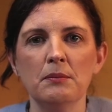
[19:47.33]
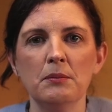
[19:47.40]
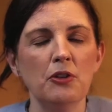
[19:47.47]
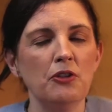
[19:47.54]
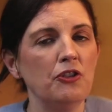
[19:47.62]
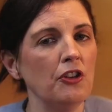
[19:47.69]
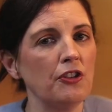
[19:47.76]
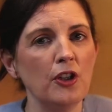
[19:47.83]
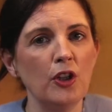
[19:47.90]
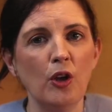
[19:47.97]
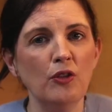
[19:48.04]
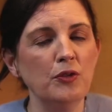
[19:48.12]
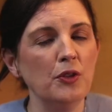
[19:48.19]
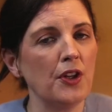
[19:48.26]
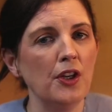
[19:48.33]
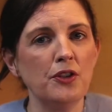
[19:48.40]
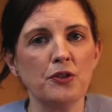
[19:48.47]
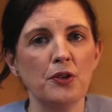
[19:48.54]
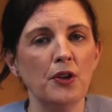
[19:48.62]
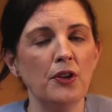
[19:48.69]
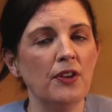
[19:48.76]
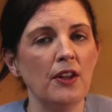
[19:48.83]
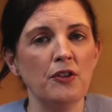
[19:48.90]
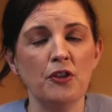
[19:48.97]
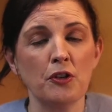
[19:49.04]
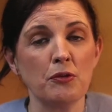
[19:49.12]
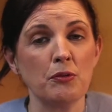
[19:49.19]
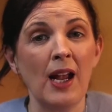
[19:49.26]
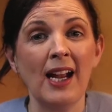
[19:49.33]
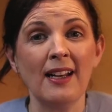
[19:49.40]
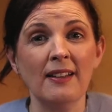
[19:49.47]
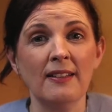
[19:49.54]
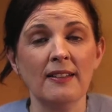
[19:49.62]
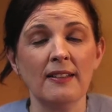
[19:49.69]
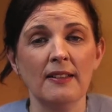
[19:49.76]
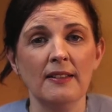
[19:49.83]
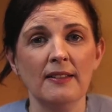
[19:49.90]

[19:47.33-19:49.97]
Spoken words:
Because just love without truth is just reckless.